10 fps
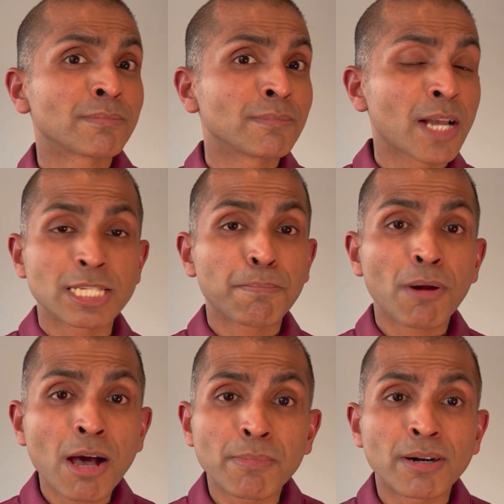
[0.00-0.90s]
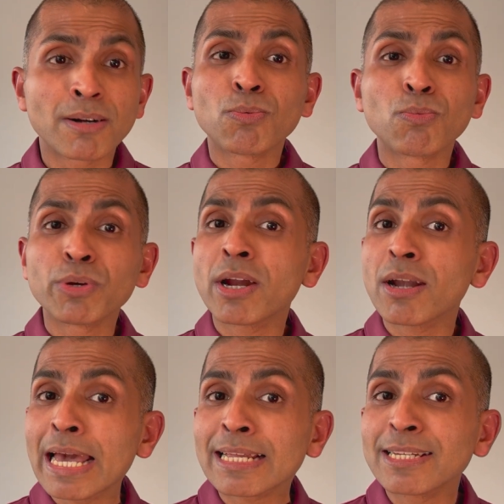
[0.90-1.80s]
As a plumber, we are
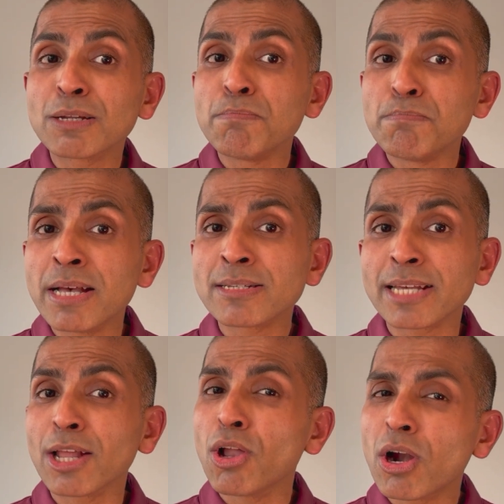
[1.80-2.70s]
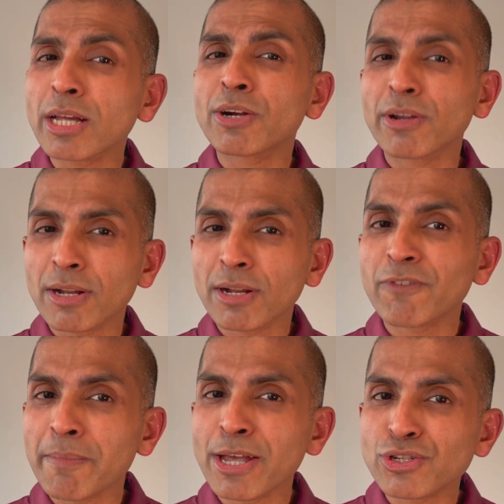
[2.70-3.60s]
likely to miss a lot of critical
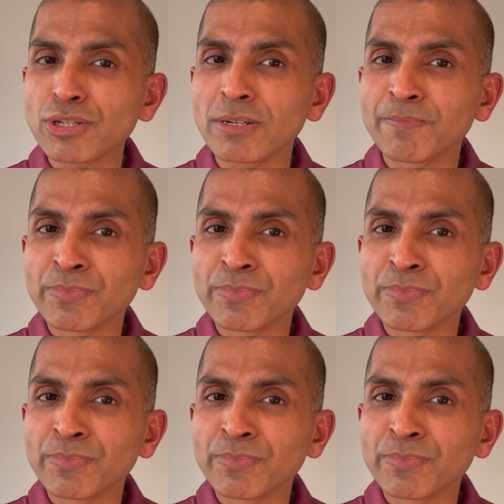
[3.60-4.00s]
information